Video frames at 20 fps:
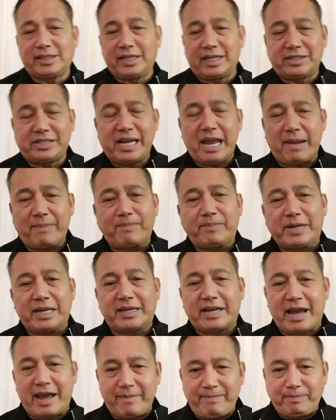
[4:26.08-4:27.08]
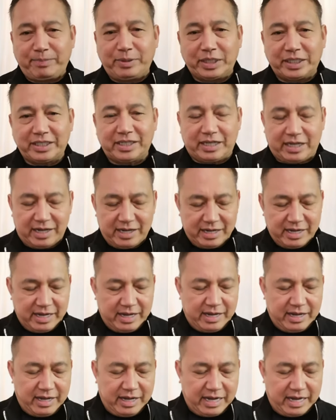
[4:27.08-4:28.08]
the tape that I put
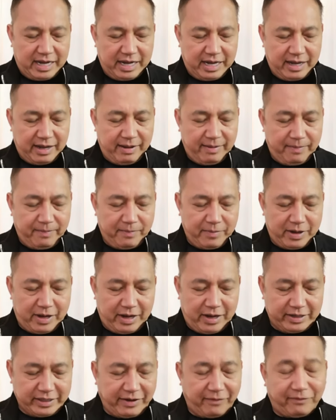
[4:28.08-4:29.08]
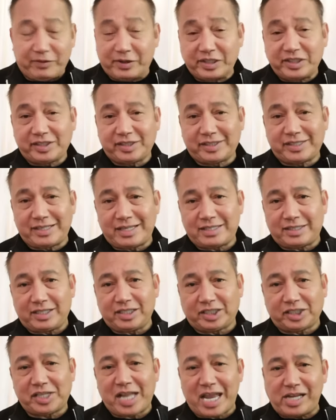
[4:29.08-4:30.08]
on the first
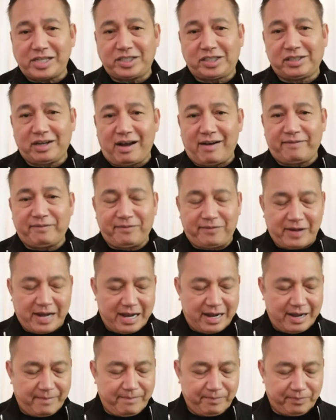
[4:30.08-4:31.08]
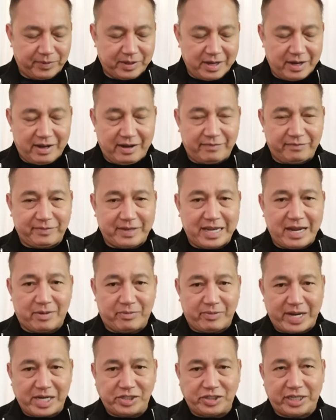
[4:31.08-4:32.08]
stage of the
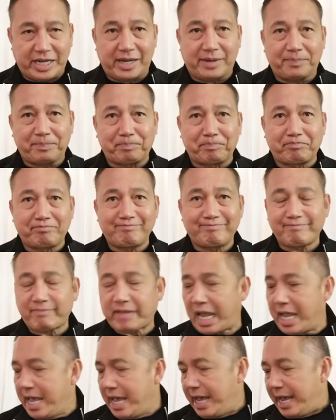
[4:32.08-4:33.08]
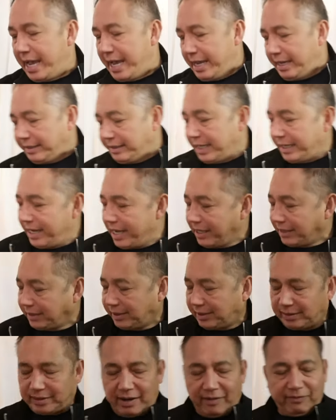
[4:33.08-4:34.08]
arranging. The
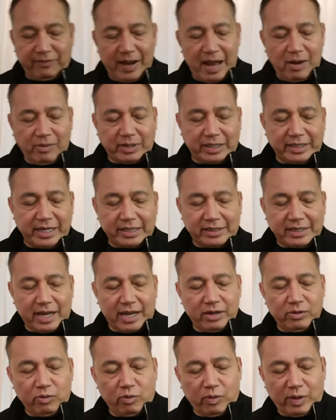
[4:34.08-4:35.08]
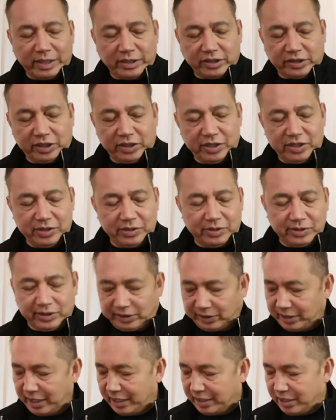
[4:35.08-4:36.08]
next flower that I want to
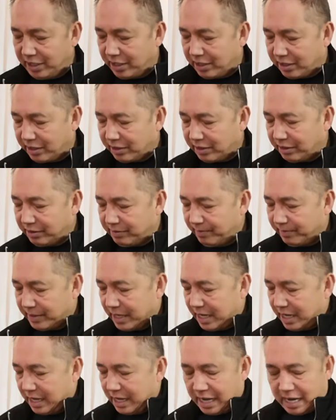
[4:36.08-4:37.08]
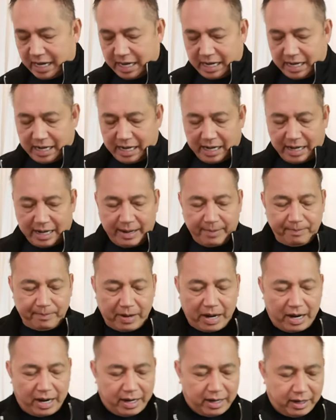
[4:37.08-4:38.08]
use in here
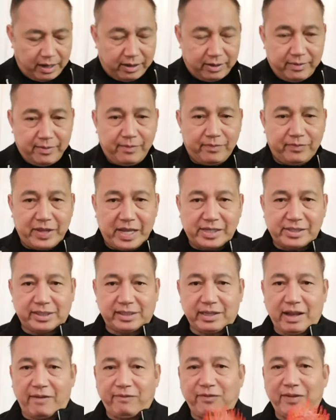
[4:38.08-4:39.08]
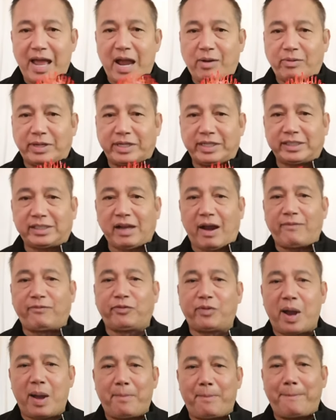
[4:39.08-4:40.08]
are these flowers
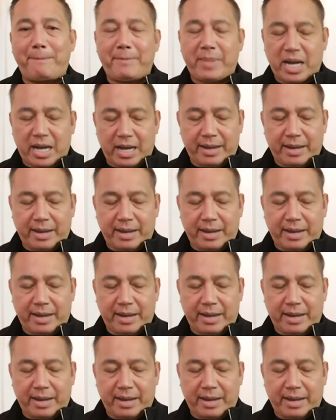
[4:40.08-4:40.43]
from,